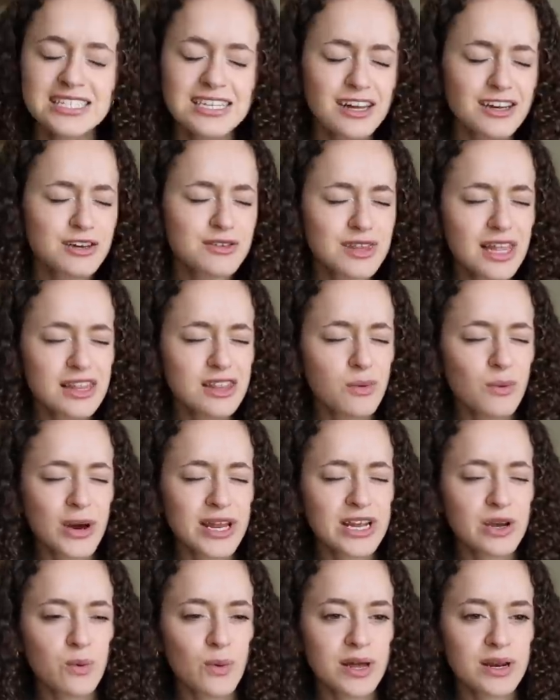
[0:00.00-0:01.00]
tell you that the
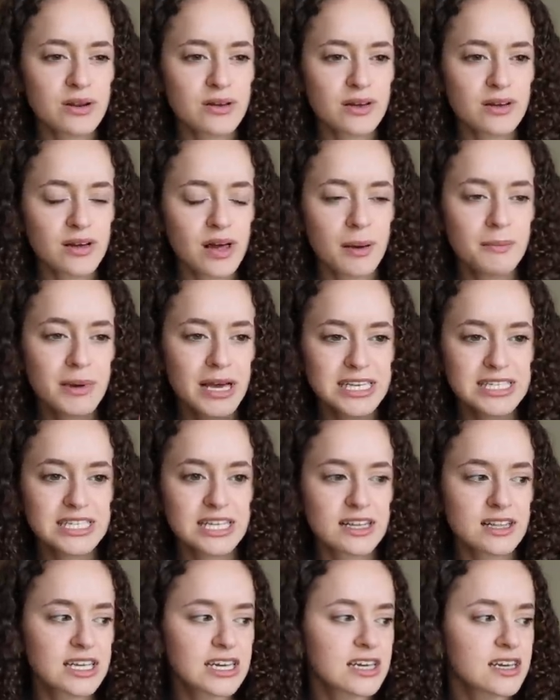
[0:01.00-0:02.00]
wedding went
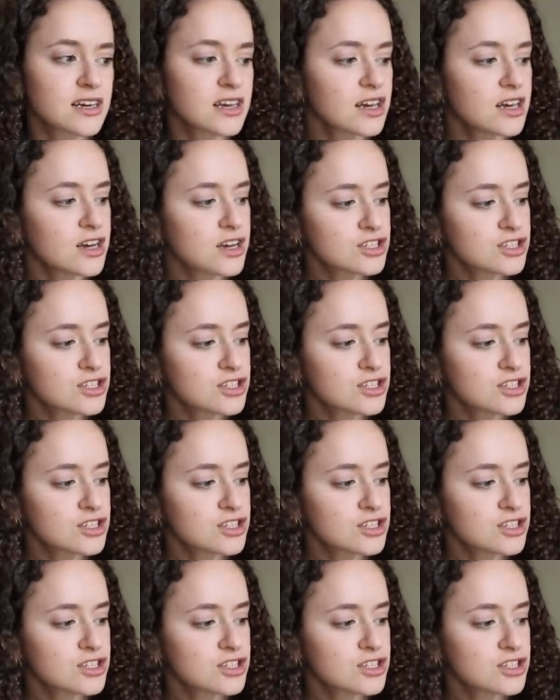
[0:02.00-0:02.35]
amazingly,